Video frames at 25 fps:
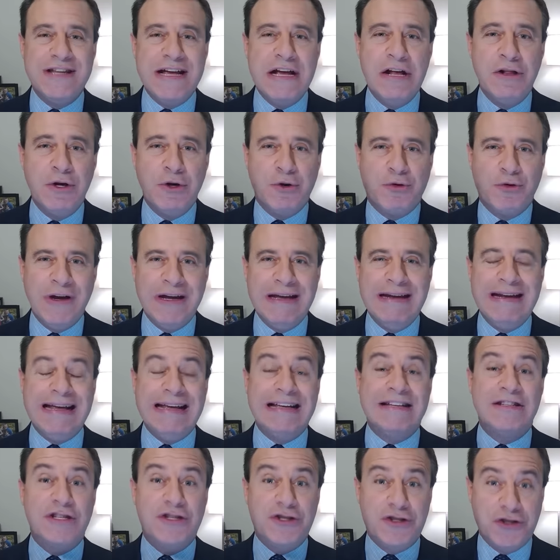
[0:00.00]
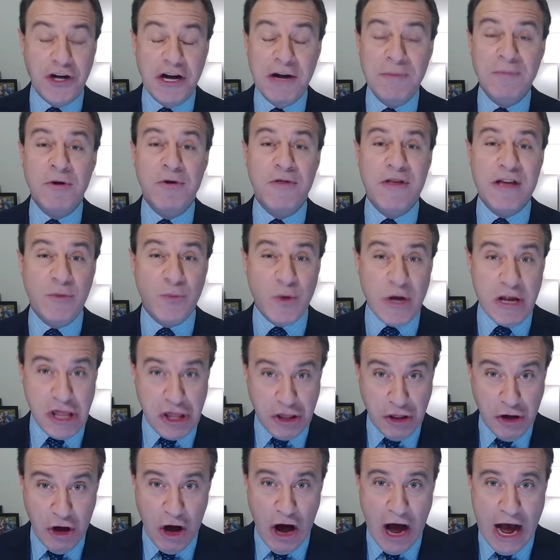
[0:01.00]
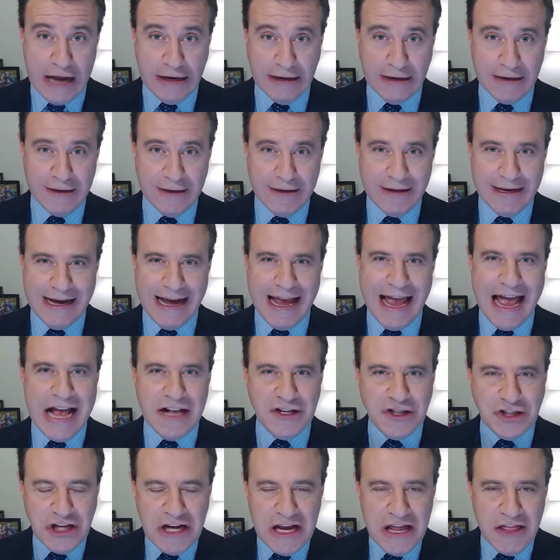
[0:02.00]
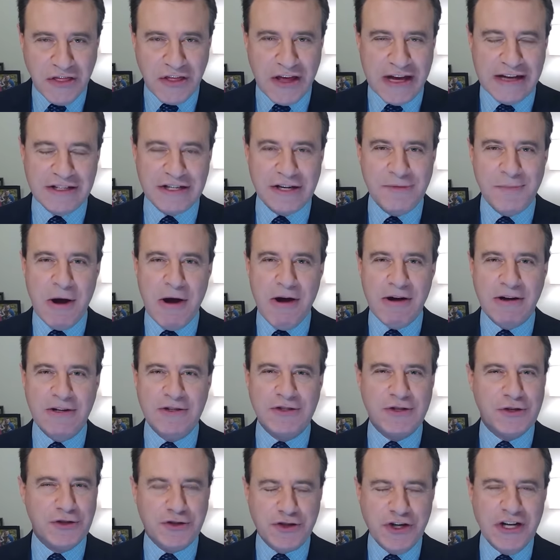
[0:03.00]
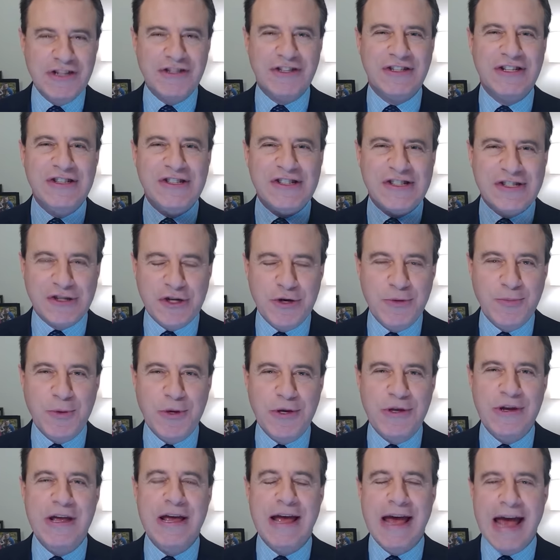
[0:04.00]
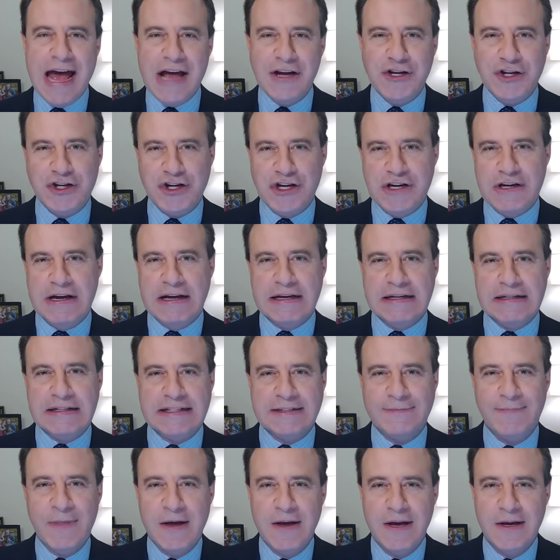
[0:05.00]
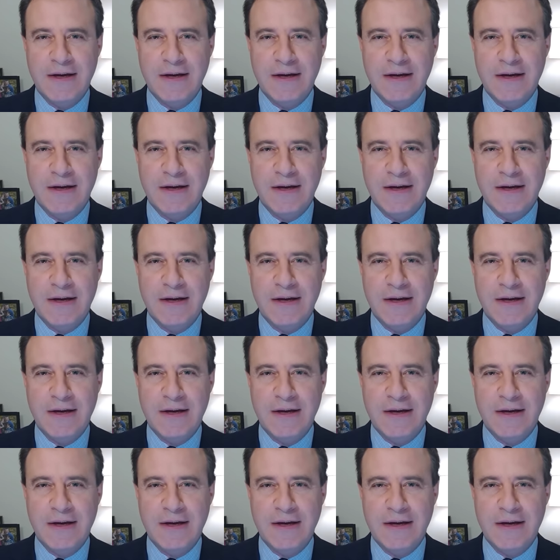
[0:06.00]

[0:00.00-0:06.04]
Taylor Greene is Dumber Than We Thought, and she thinks Americans are just as stupid as she is.